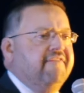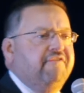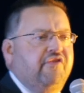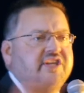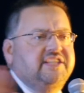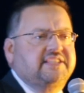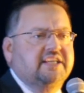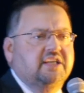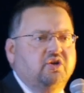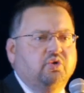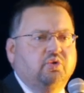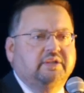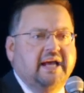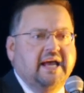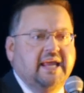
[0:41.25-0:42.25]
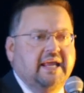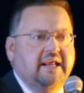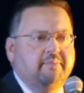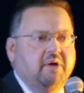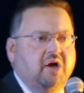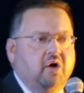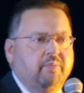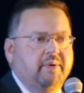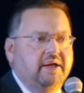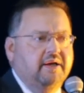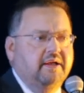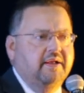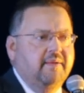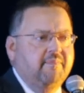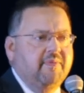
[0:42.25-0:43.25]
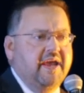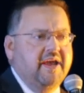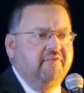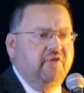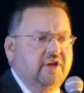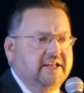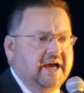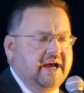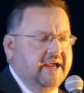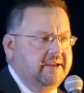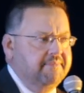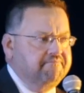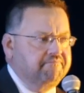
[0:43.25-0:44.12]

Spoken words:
every single day in Melbourne. Every day.